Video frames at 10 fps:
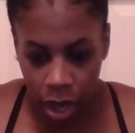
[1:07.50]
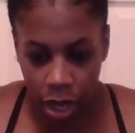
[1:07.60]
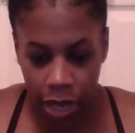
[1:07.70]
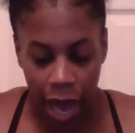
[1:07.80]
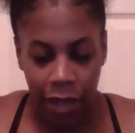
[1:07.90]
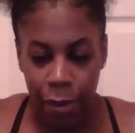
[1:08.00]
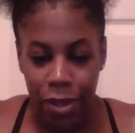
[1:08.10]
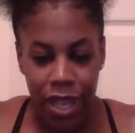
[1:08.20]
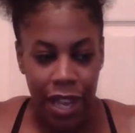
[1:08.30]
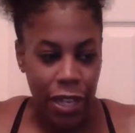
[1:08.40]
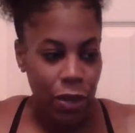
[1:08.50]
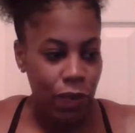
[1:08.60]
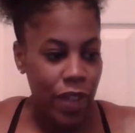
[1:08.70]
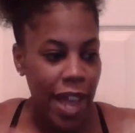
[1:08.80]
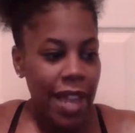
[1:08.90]
Yeah, let me tell you,
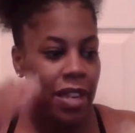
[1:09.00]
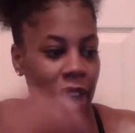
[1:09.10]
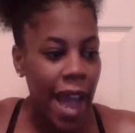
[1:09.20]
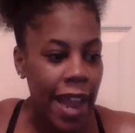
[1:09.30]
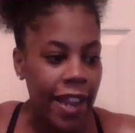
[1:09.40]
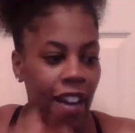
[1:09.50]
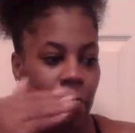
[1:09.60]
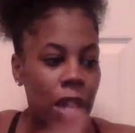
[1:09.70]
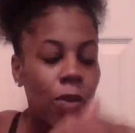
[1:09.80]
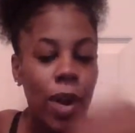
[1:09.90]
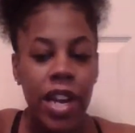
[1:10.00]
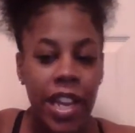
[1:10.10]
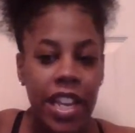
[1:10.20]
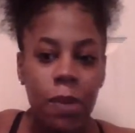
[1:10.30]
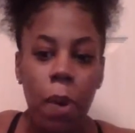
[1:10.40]
that night of me reading
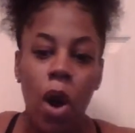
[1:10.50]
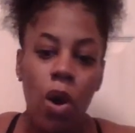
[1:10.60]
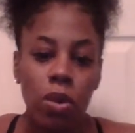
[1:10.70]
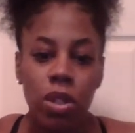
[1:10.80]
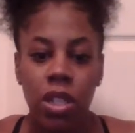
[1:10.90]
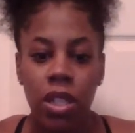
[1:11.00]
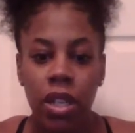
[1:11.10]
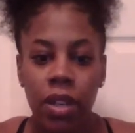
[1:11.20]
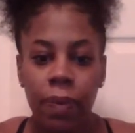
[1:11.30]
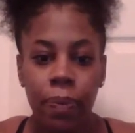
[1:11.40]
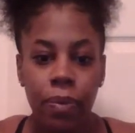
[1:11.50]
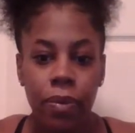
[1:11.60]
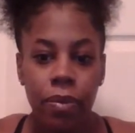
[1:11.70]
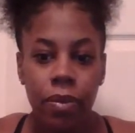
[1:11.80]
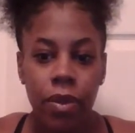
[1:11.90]
his post,
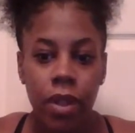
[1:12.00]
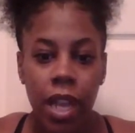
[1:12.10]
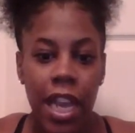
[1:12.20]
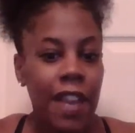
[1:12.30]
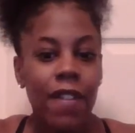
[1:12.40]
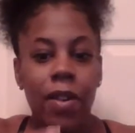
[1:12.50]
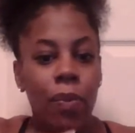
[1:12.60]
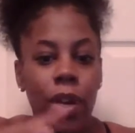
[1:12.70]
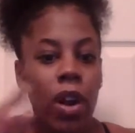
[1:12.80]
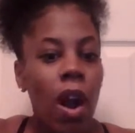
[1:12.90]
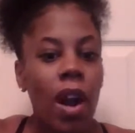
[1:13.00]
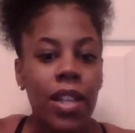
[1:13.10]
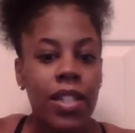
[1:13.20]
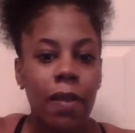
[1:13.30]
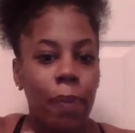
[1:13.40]
even
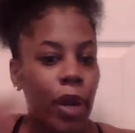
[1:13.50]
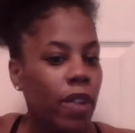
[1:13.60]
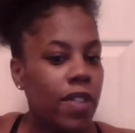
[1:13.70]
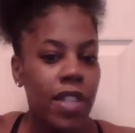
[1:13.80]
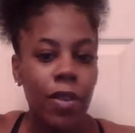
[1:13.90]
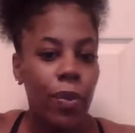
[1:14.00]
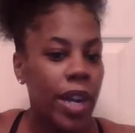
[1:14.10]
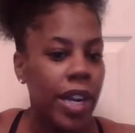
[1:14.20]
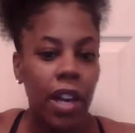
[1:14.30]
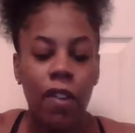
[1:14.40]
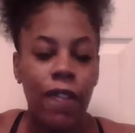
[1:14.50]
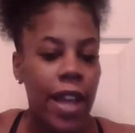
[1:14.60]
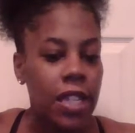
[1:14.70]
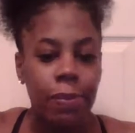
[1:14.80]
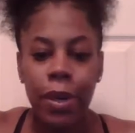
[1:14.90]
regardless of previously reading on
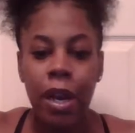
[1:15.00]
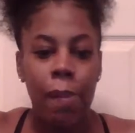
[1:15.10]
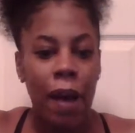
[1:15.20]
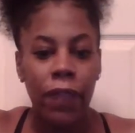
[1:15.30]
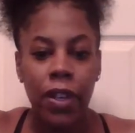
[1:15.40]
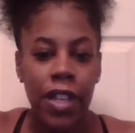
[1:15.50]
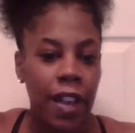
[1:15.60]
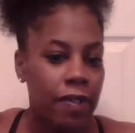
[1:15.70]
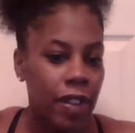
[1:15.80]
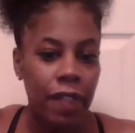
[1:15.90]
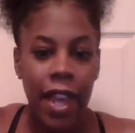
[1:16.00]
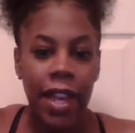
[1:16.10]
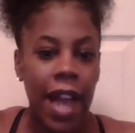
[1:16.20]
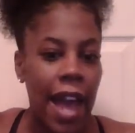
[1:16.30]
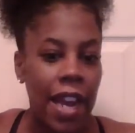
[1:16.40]
Facebook about the death of
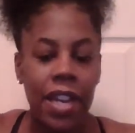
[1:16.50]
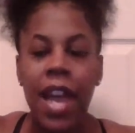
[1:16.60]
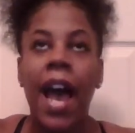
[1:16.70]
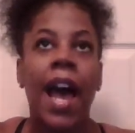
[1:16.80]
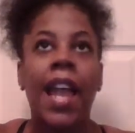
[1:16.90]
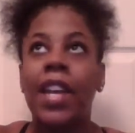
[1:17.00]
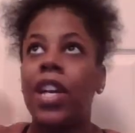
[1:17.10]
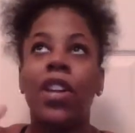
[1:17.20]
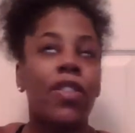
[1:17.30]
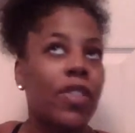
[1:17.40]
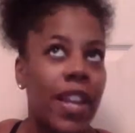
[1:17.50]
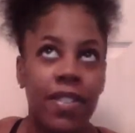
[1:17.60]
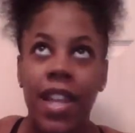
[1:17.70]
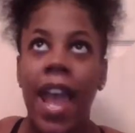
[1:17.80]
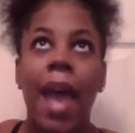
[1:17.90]
that guy that died and other
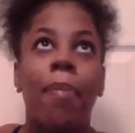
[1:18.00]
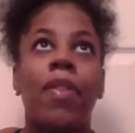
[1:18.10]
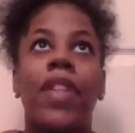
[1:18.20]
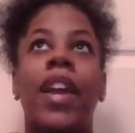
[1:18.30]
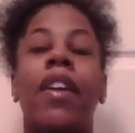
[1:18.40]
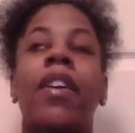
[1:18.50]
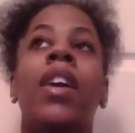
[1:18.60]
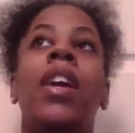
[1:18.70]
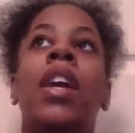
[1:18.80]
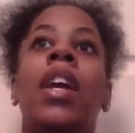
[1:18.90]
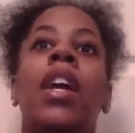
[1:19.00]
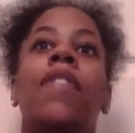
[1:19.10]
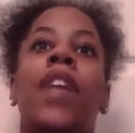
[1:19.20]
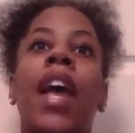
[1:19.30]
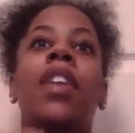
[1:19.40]
deaths that happened there,
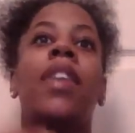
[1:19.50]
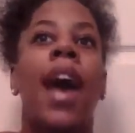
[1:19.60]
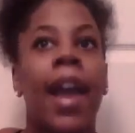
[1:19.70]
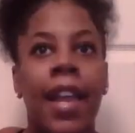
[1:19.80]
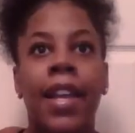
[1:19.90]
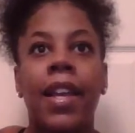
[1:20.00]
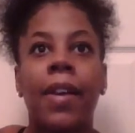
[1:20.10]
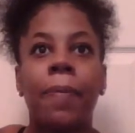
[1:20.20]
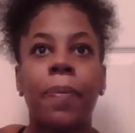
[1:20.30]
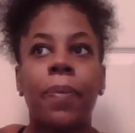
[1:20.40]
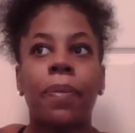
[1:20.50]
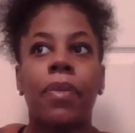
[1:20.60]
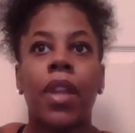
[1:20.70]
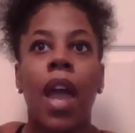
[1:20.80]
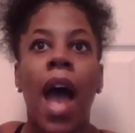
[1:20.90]
that night
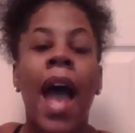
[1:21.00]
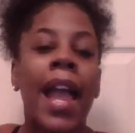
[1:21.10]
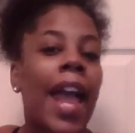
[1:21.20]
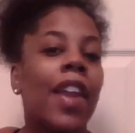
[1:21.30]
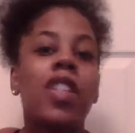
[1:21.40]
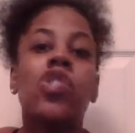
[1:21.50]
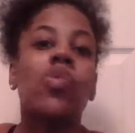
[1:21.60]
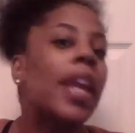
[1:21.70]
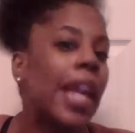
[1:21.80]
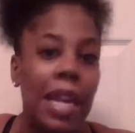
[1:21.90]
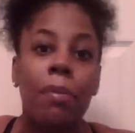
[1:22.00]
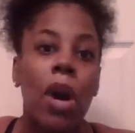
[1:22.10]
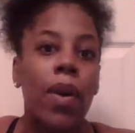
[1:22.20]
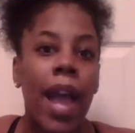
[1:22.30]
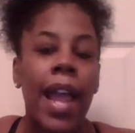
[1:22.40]
I had a dream,
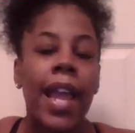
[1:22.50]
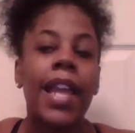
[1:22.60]
okay?